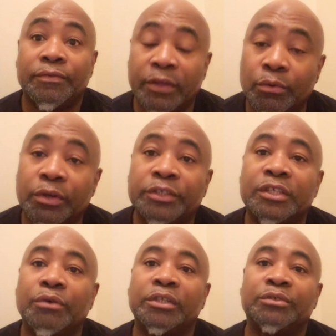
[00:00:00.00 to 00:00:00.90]
they want to
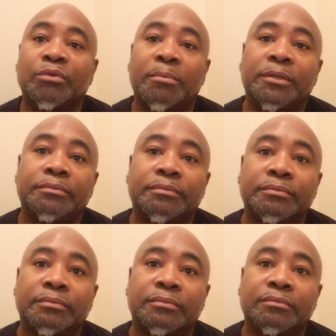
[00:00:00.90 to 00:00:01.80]
stone this woman.
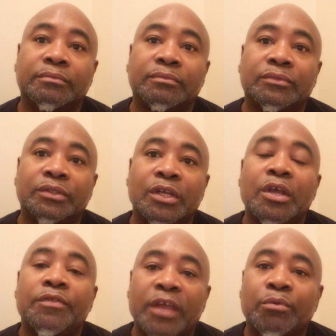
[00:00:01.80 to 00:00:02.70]

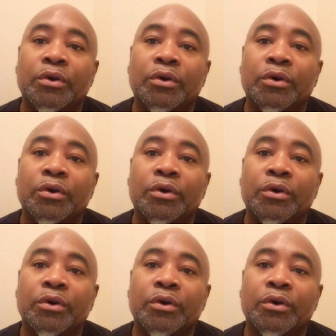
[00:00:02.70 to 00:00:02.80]
They